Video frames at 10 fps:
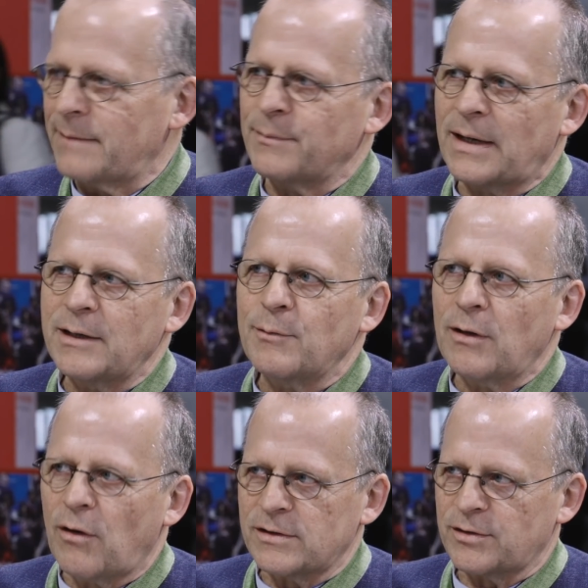money will
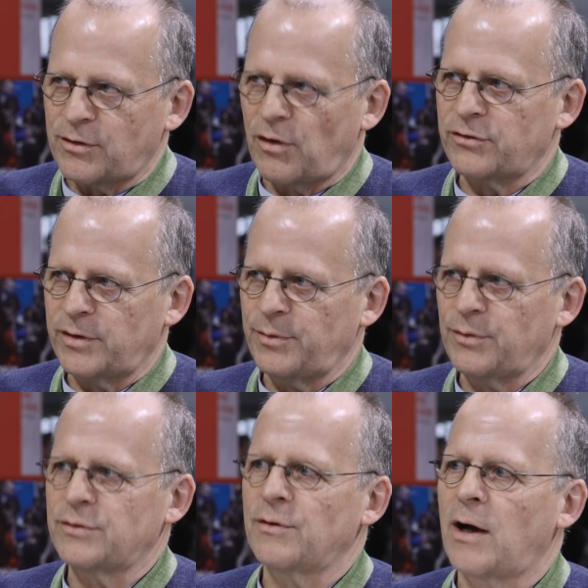also
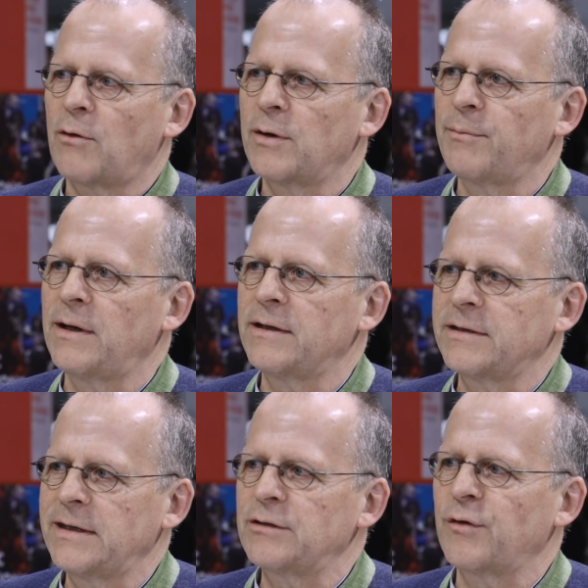contribute to our
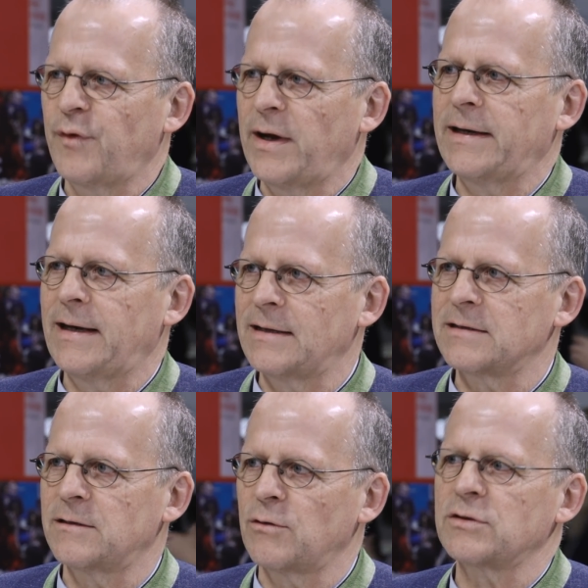ability to
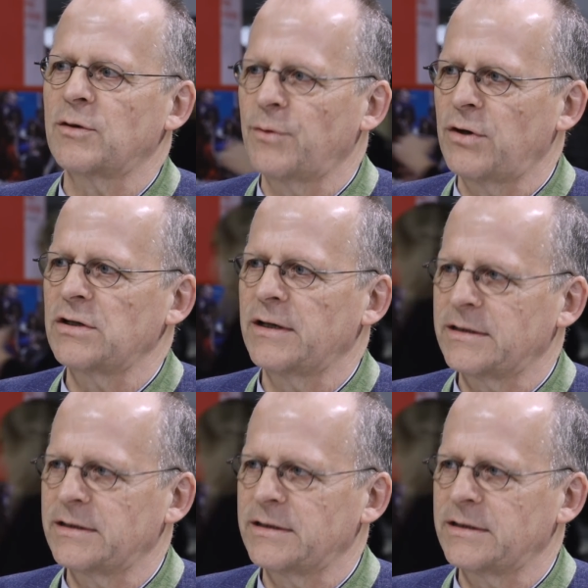finance those commercial